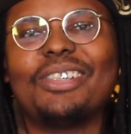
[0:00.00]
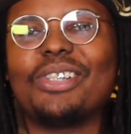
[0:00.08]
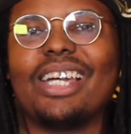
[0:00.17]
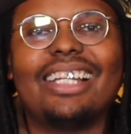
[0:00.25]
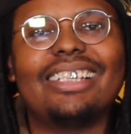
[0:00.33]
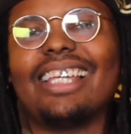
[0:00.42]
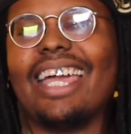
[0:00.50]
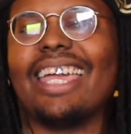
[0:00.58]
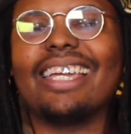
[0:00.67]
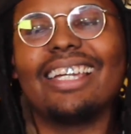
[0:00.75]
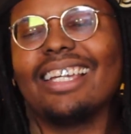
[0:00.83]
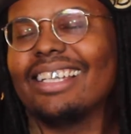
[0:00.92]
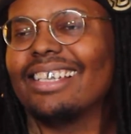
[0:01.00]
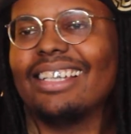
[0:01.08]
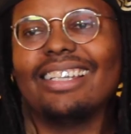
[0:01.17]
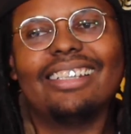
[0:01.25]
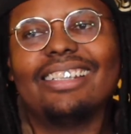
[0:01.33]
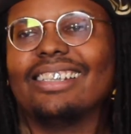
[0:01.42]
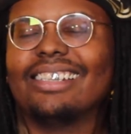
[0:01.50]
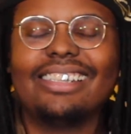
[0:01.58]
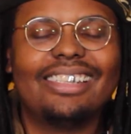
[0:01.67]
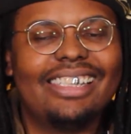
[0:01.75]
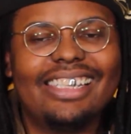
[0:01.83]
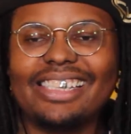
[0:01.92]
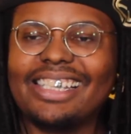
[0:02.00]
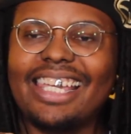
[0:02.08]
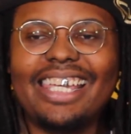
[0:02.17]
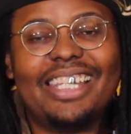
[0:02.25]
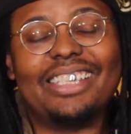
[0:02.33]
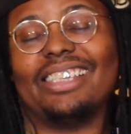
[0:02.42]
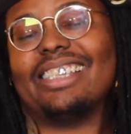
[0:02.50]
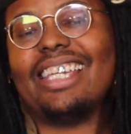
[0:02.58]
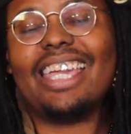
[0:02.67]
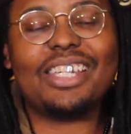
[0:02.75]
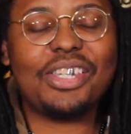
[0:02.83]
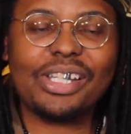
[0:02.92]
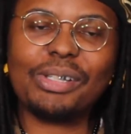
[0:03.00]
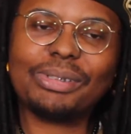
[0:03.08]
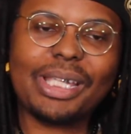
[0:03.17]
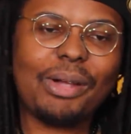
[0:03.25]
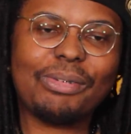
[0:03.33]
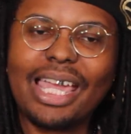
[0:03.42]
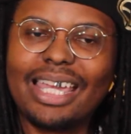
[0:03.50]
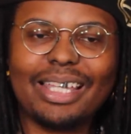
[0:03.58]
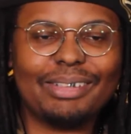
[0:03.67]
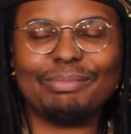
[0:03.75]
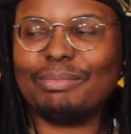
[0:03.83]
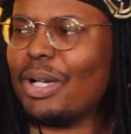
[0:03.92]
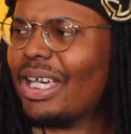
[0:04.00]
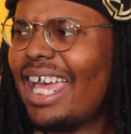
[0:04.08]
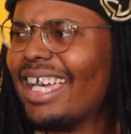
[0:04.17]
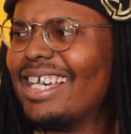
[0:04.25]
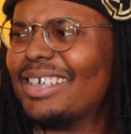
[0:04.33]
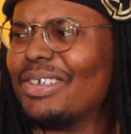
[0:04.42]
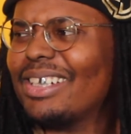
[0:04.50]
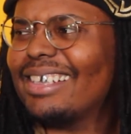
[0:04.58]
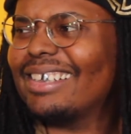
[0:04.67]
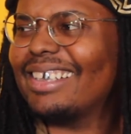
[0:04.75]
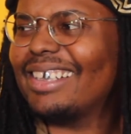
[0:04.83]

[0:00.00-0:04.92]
You're trying to like, shit don't sound right. Can I cuss on here?